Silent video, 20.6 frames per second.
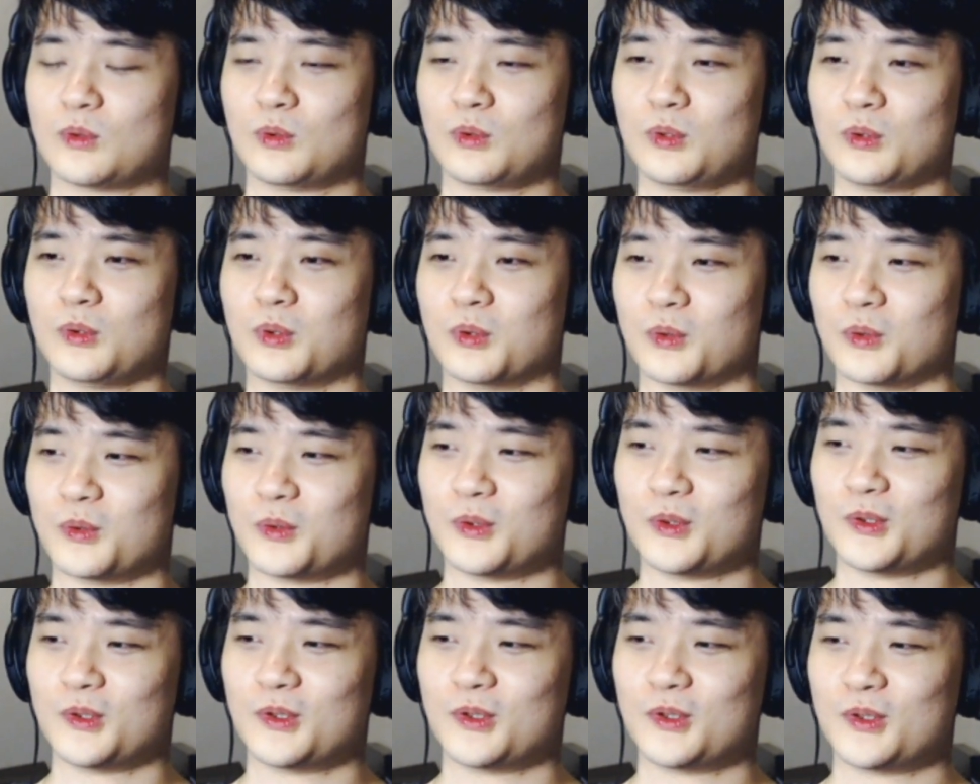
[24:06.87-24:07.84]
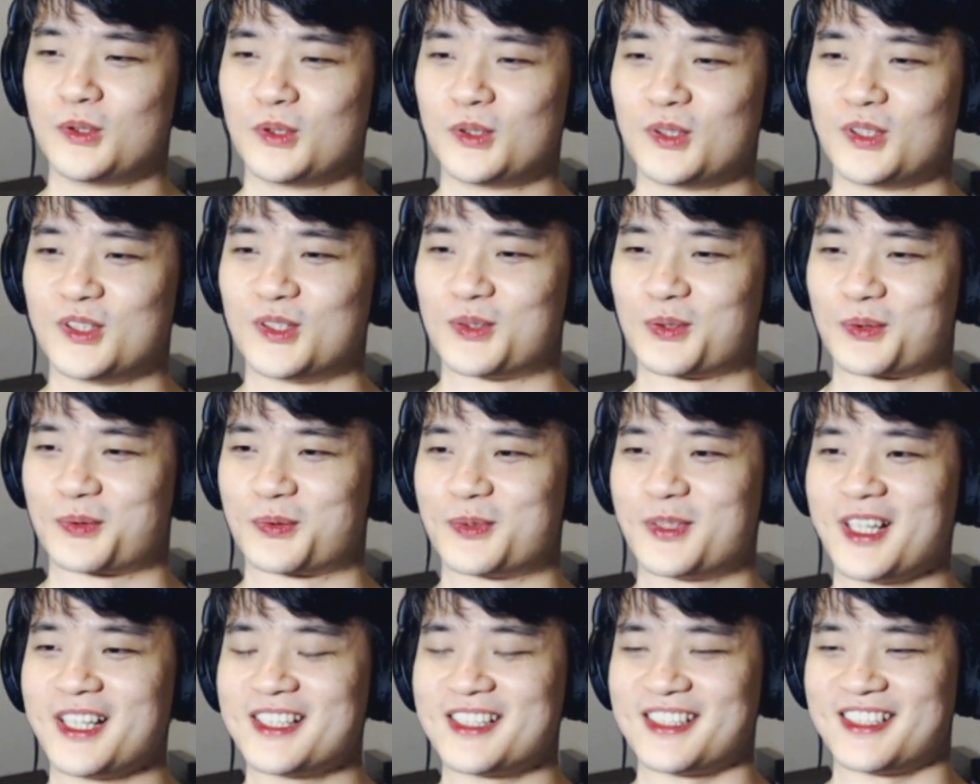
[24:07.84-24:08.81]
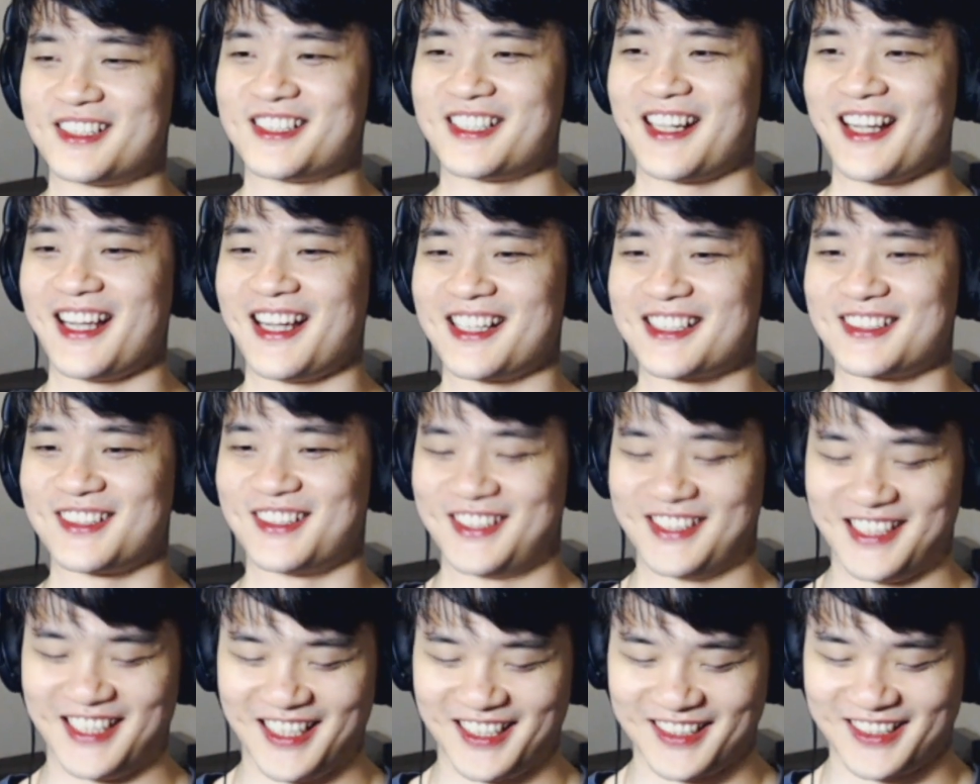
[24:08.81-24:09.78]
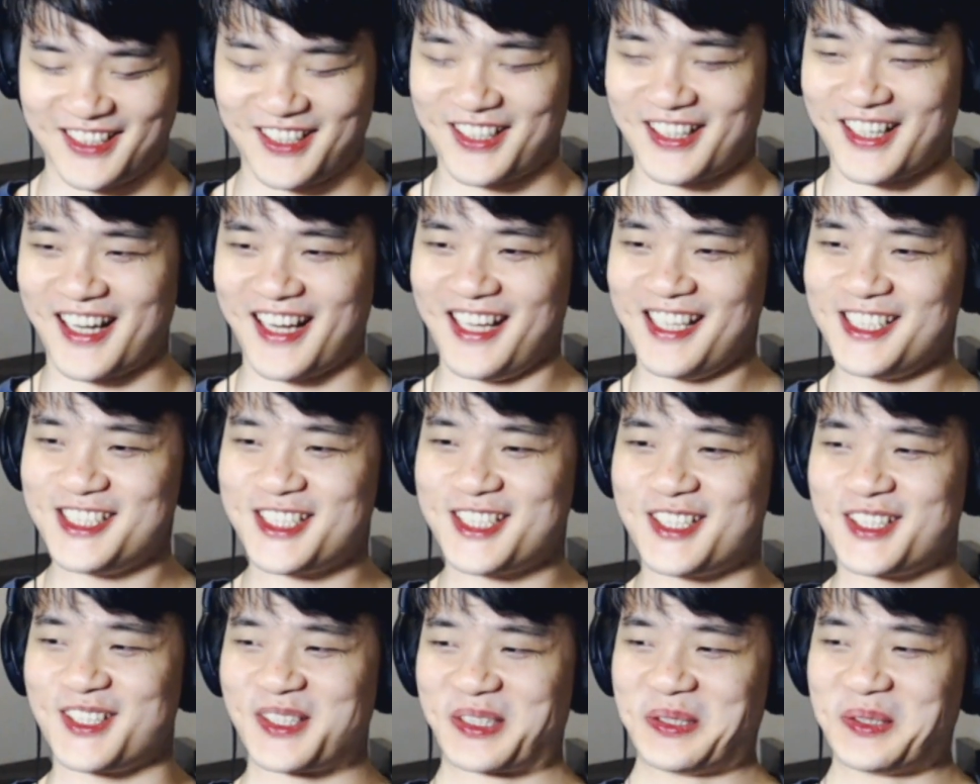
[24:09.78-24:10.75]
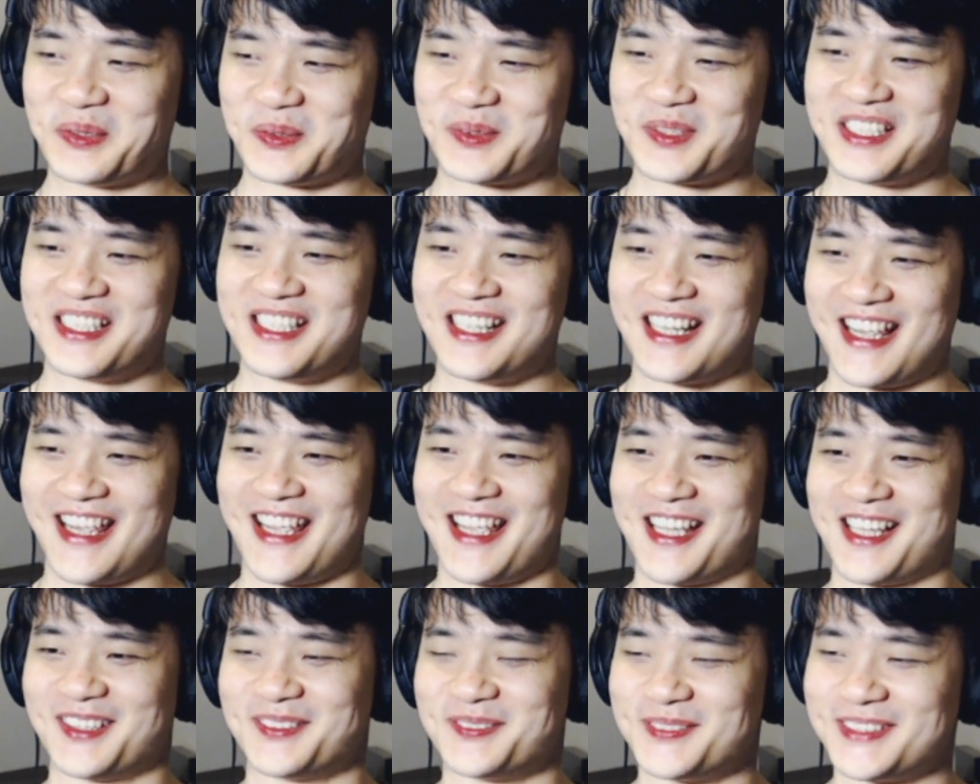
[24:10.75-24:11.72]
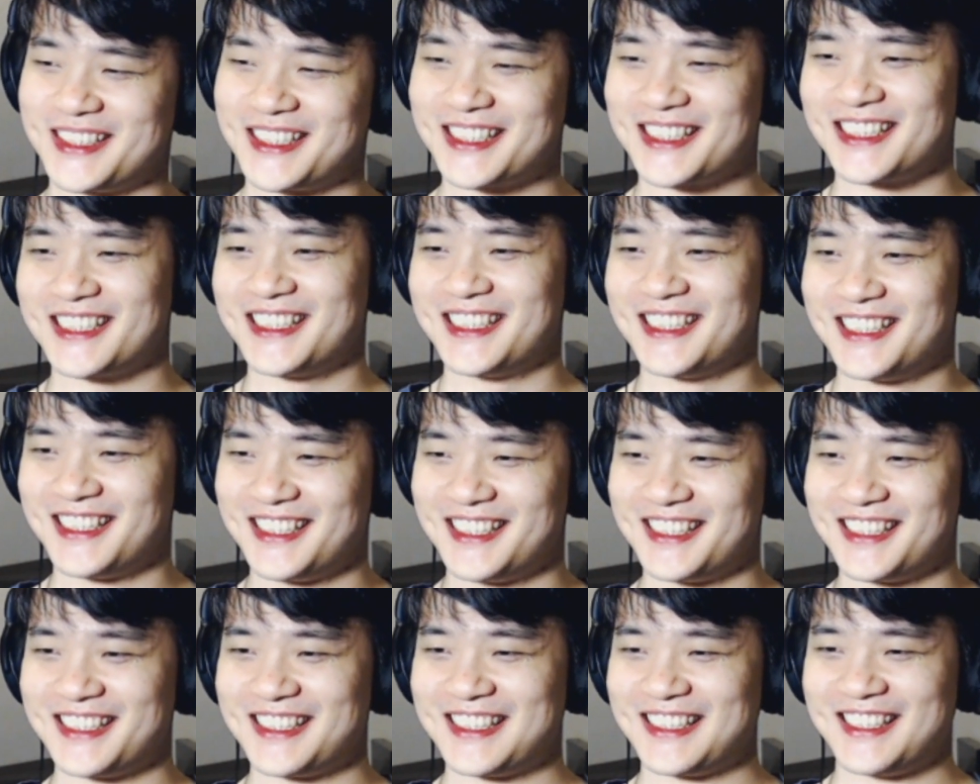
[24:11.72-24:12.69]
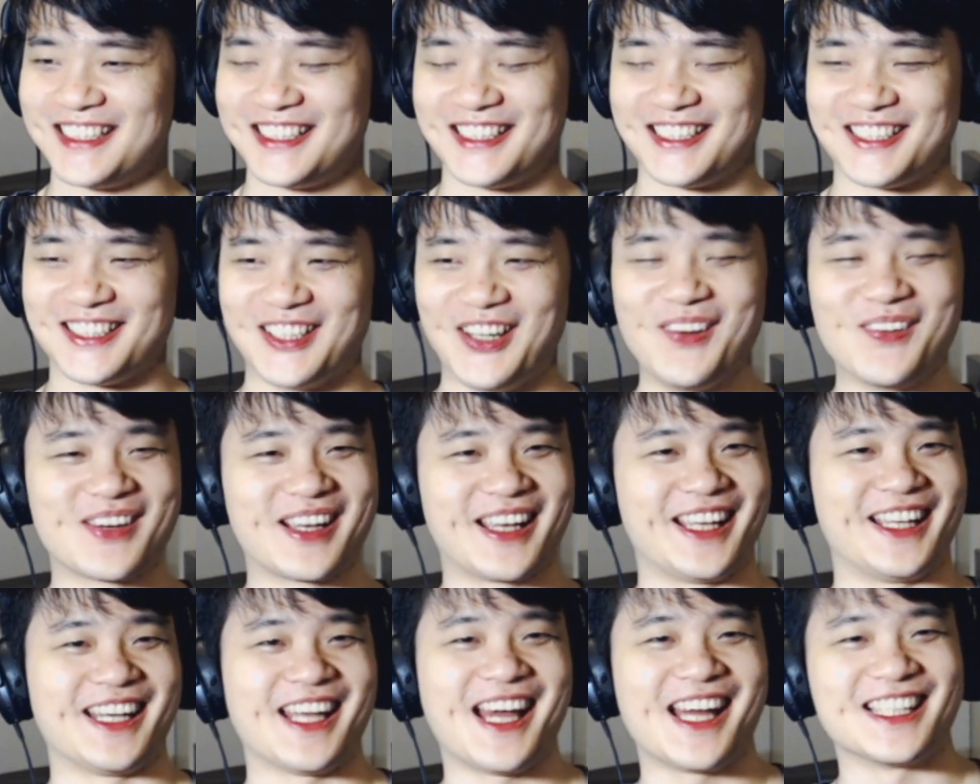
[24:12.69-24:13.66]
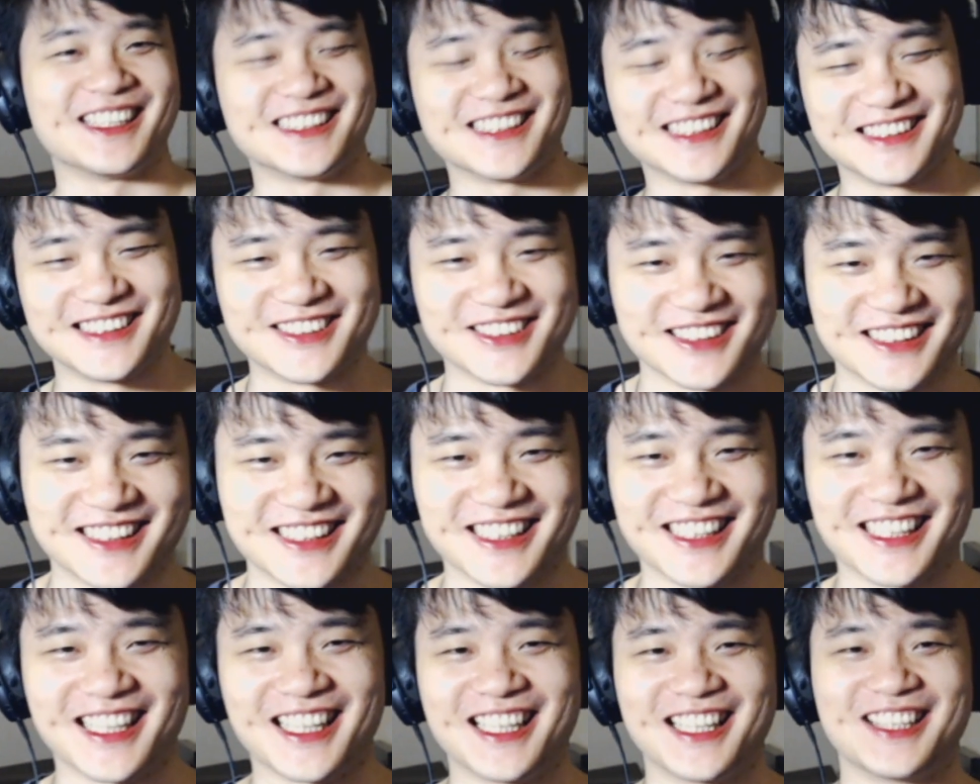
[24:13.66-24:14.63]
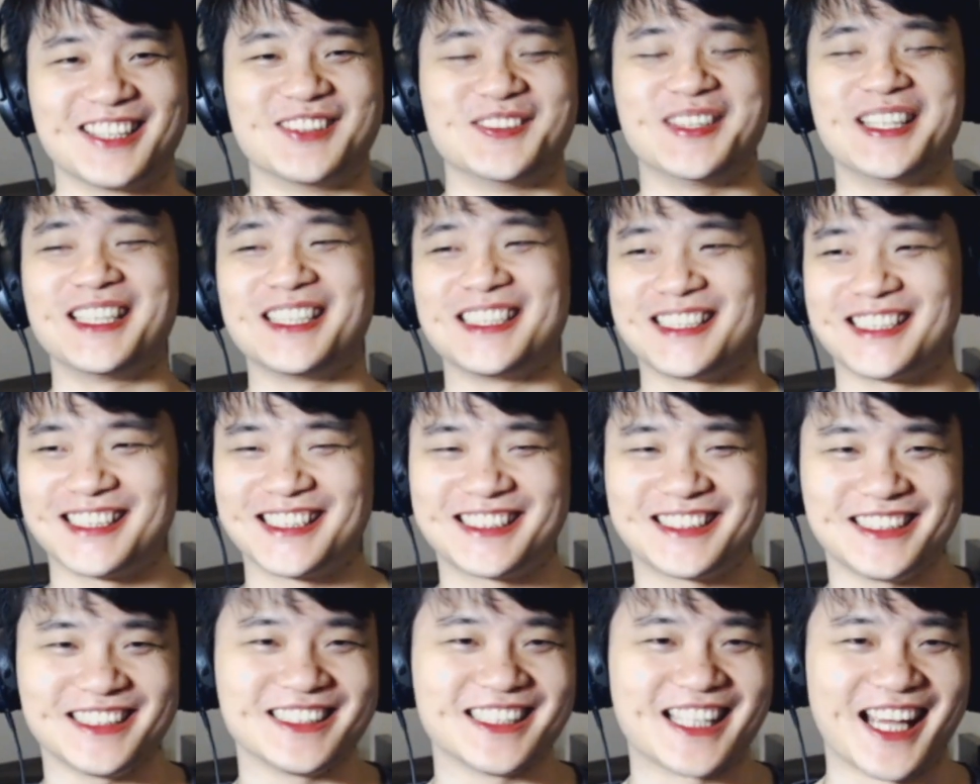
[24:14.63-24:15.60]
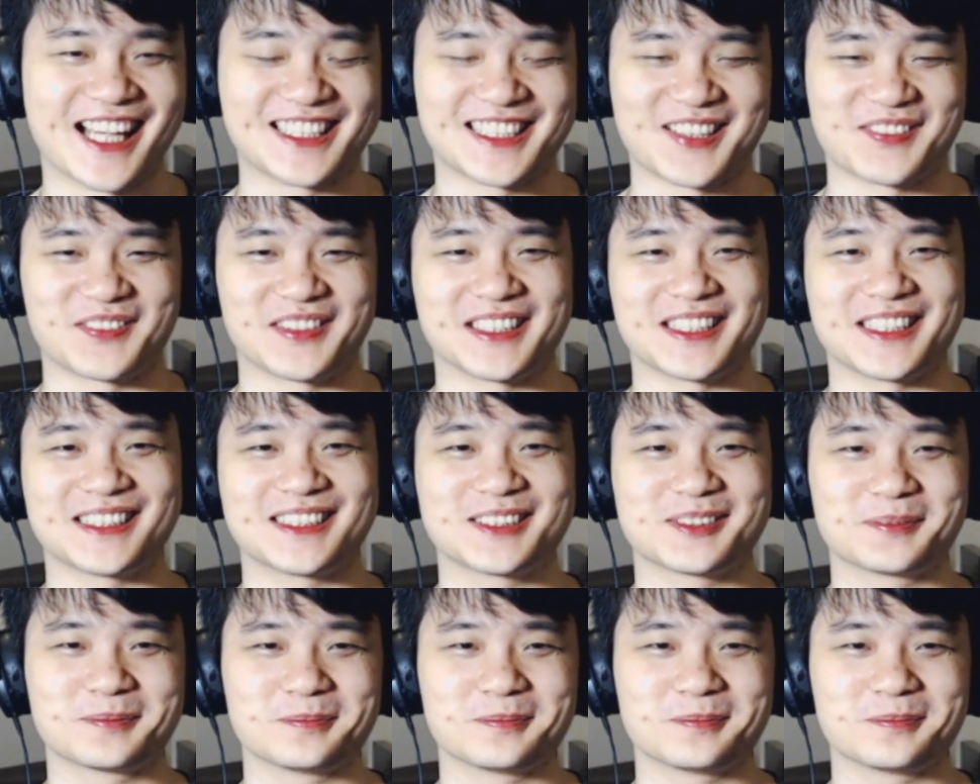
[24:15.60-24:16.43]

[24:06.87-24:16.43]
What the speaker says: Ooh, direct attack on their HQ, damn. Okay, that is interesting. Well, see you guys after this.